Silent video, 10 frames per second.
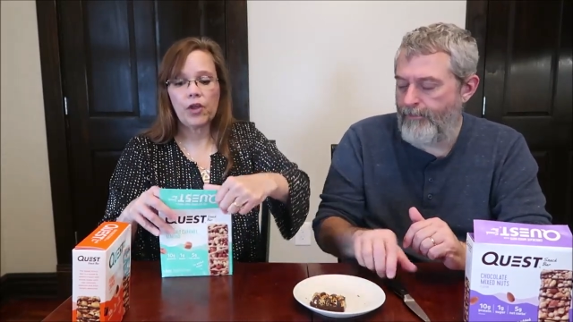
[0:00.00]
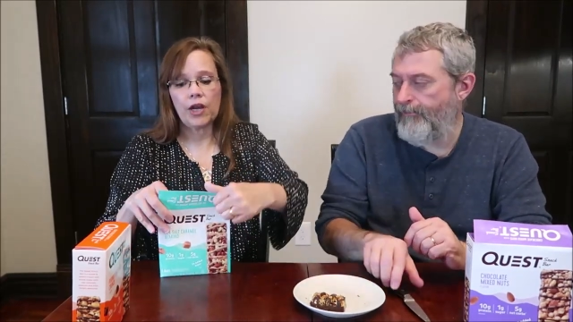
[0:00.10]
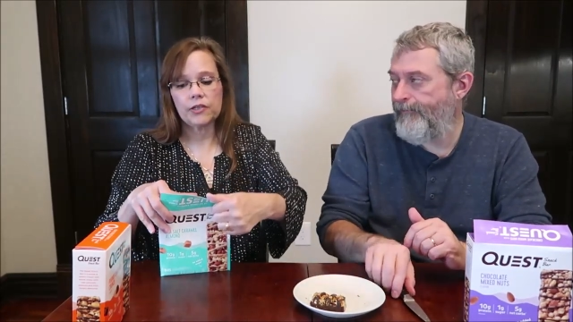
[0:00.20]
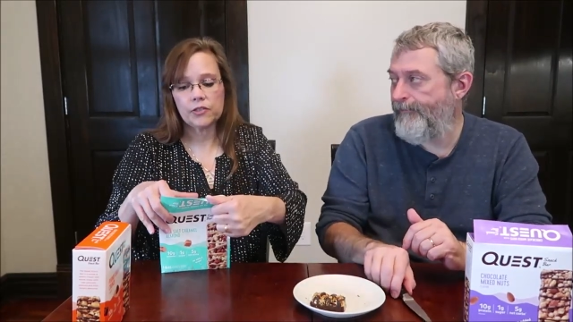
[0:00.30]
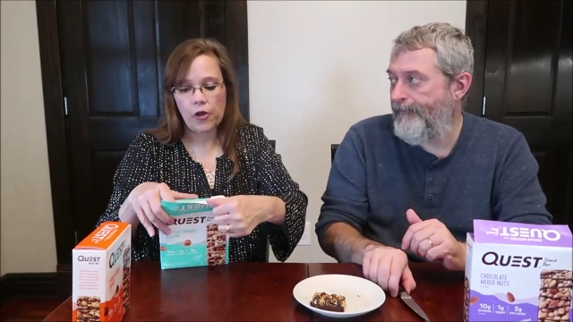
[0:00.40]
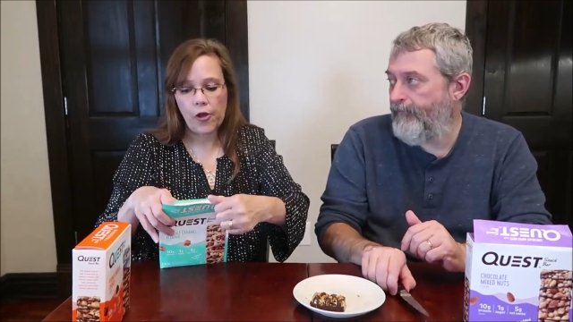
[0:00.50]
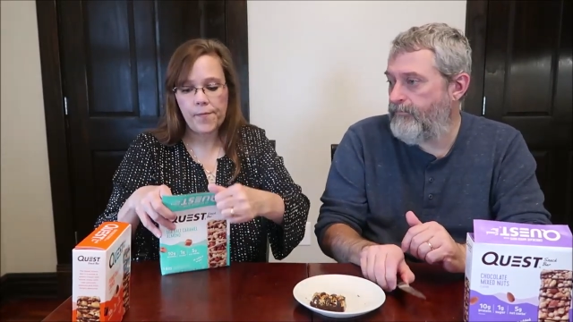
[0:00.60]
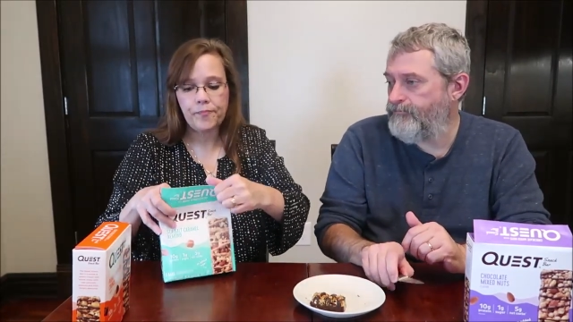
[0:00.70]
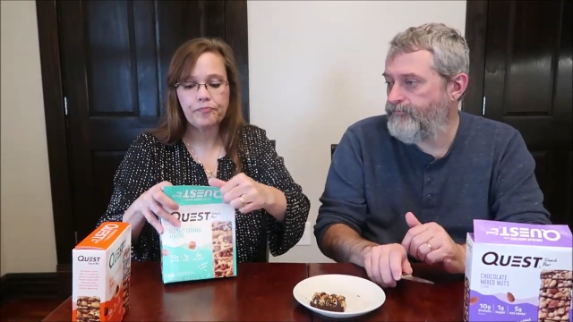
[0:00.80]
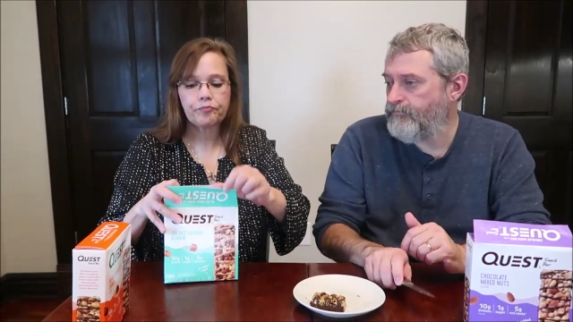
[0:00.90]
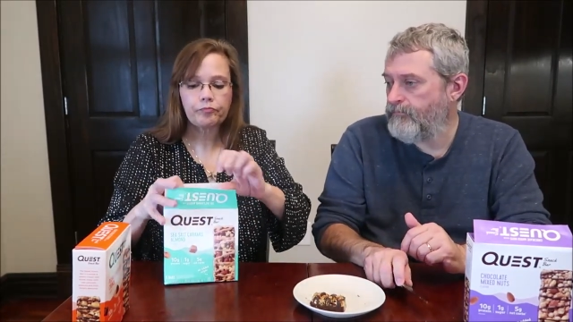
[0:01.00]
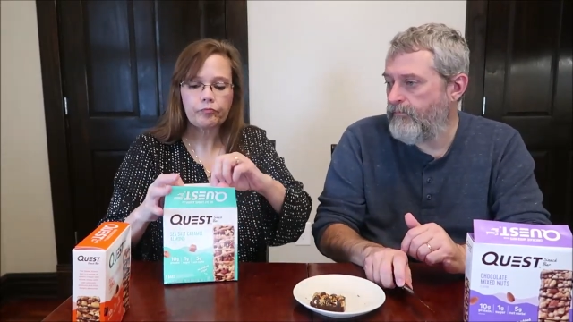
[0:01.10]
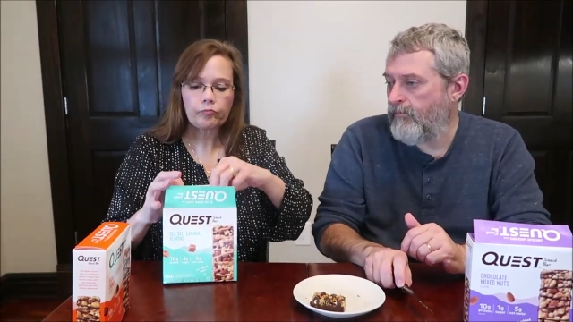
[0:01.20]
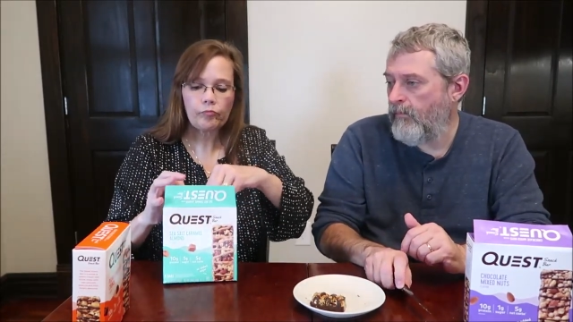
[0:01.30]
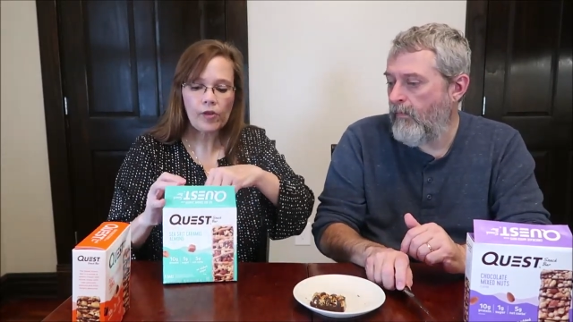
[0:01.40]
Speaker 1: and I saw them
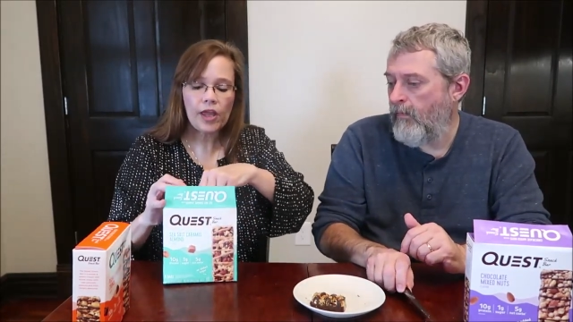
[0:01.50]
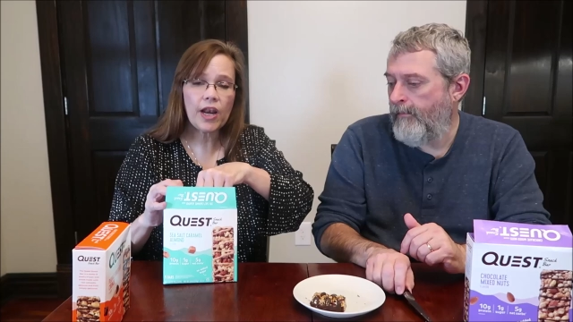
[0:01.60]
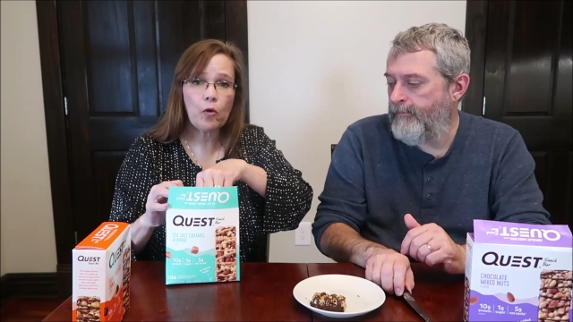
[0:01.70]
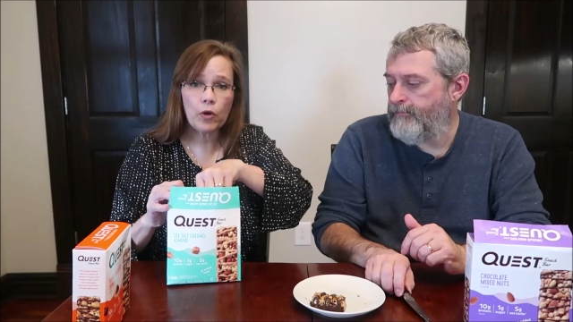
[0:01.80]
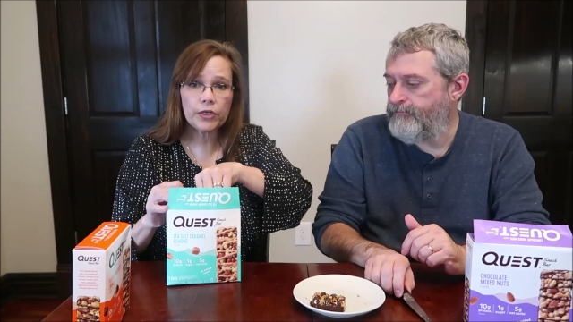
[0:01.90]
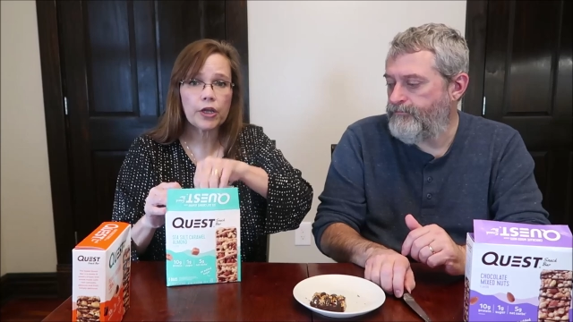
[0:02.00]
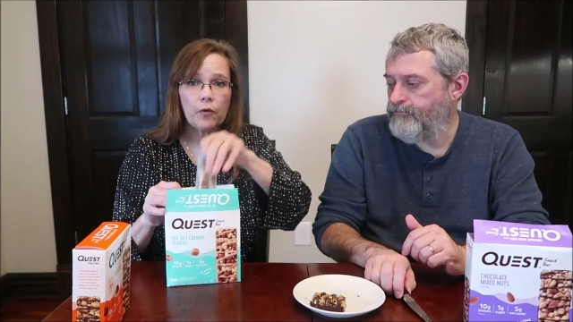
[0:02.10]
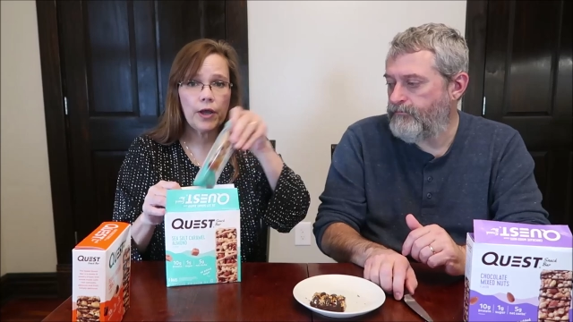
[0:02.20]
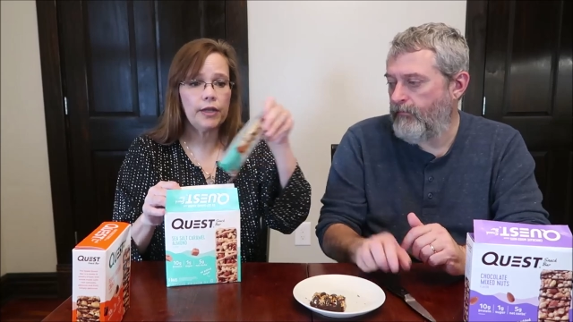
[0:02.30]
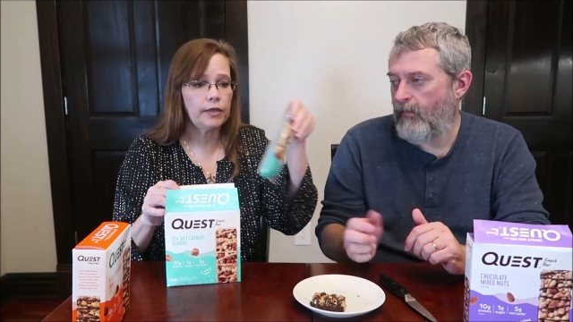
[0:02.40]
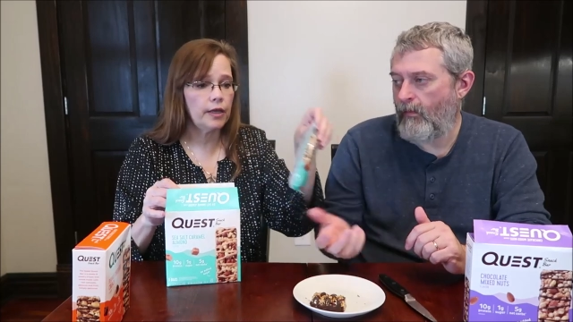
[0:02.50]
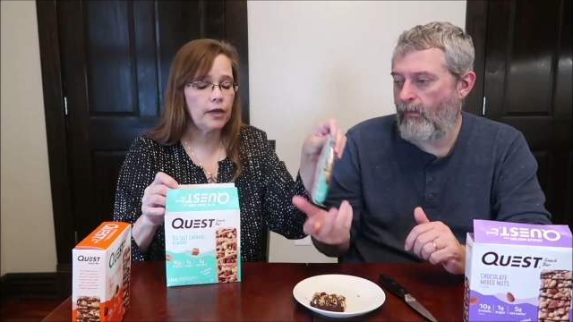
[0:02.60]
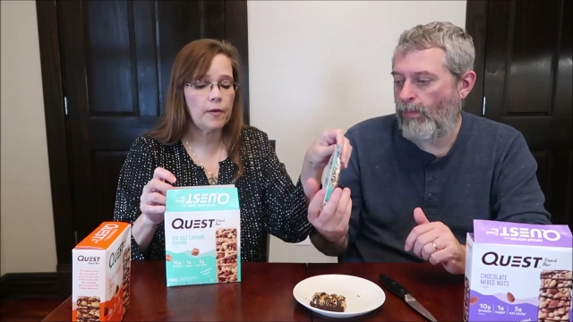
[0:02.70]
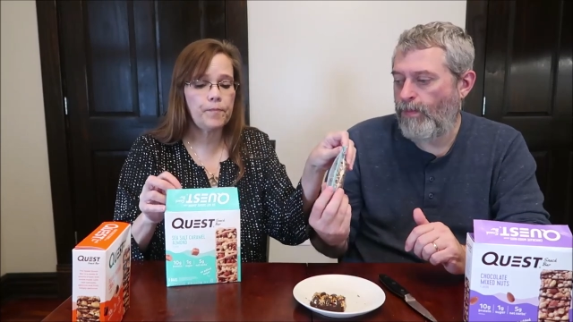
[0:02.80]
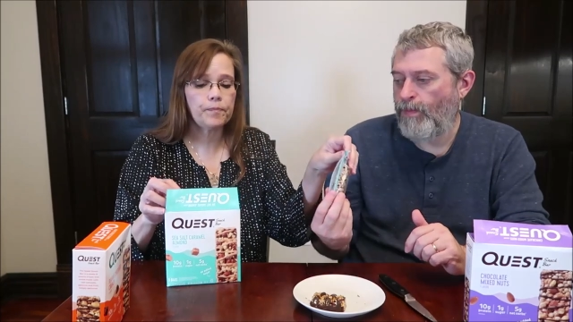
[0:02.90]
and I wanted to go ahead and get
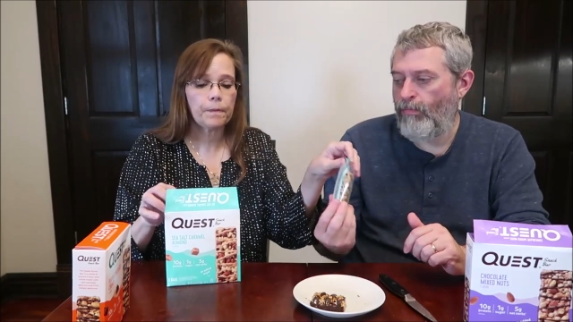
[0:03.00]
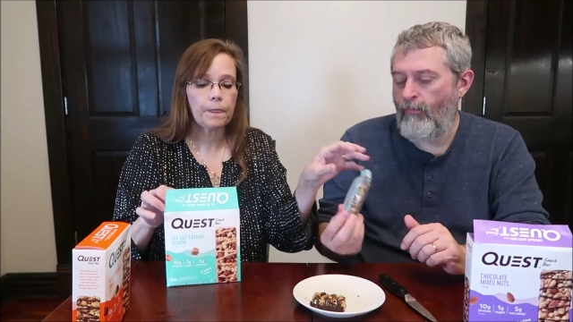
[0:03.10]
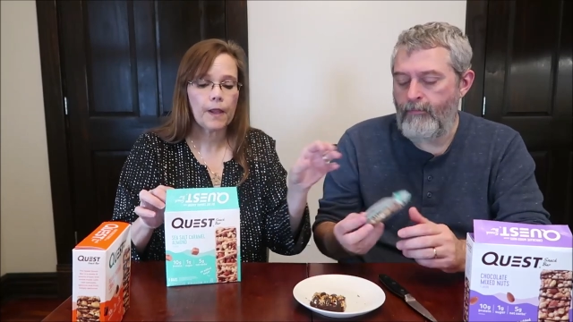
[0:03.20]
them.